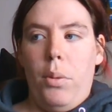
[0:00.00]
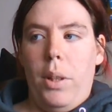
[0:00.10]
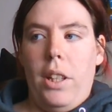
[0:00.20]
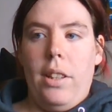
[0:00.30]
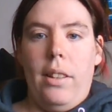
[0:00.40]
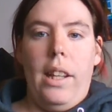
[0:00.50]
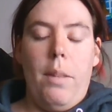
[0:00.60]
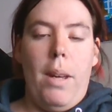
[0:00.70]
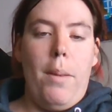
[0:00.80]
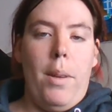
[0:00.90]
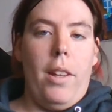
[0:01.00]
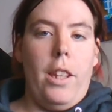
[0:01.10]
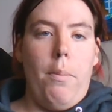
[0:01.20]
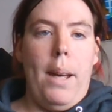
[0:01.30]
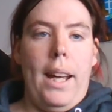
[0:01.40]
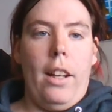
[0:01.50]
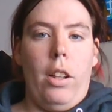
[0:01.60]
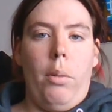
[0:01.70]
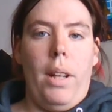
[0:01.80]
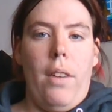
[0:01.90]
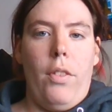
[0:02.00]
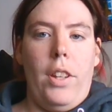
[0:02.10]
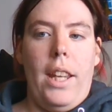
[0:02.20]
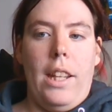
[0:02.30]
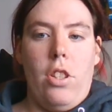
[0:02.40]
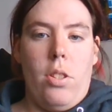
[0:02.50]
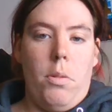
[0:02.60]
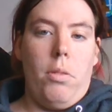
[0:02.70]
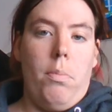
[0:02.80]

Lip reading: where you can lay the baby on their back or whatever, and they can just